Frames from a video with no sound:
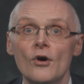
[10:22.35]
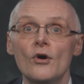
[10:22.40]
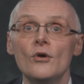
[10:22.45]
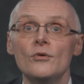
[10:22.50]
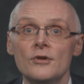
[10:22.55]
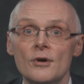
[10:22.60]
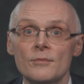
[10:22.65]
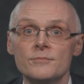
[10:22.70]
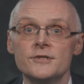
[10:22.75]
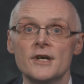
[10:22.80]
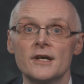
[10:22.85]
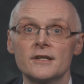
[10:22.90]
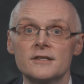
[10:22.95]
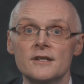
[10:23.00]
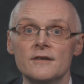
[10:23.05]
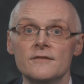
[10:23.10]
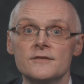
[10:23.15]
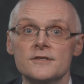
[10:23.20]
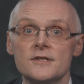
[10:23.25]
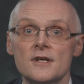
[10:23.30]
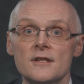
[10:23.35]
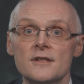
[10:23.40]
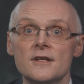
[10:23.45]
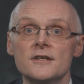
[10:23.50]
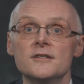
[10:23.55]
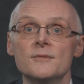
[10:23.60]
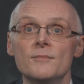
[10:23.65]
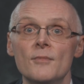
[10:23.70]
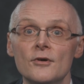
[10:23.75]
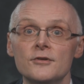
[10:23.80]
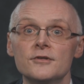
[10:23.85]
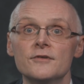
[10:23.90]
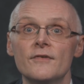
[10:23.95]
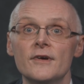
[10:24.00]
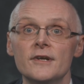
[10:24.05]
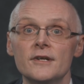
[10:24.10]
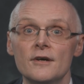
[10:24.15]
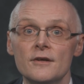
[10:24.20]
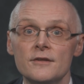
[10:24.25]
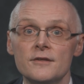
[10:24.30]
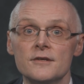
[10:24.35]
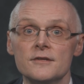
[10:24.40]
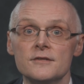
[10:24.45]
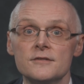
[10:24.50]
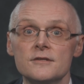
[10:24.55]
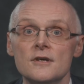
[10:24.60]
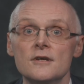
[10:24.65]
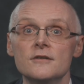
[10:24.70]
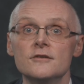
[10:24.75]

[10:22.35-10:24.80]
own objectives than to motivate others